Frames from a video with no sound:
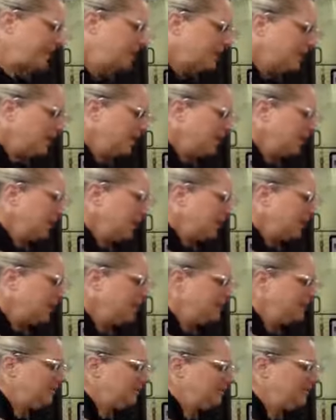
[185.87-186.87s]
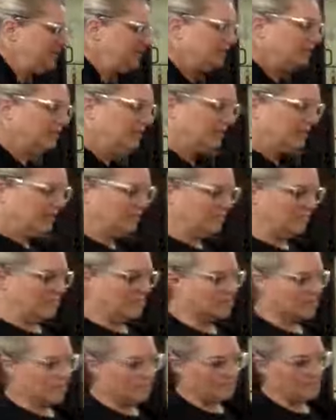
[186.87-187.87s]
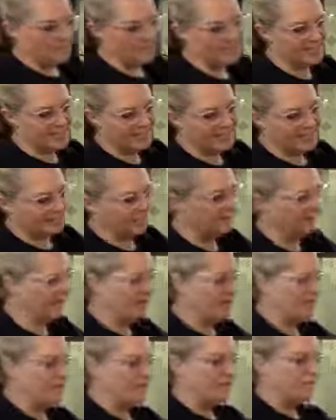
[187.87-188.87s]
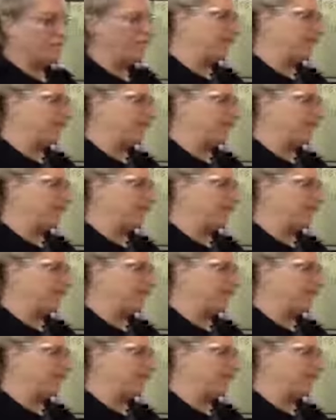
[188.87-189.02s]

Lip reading: I'm going to drop my sanding pad anyway.